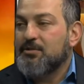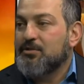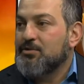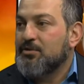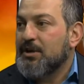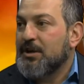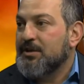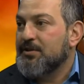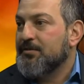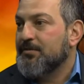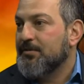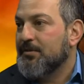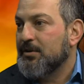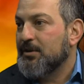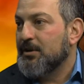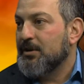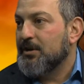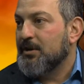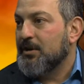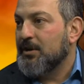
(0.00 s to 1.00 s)

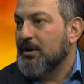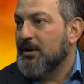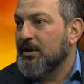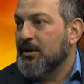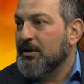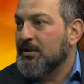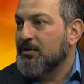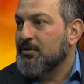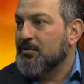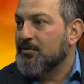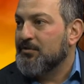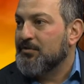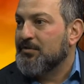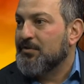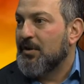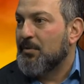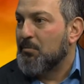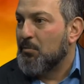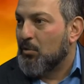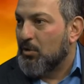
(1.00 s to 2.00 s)
transfer it to
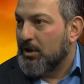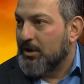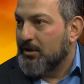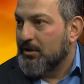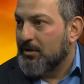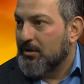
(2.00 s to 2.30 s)
someone,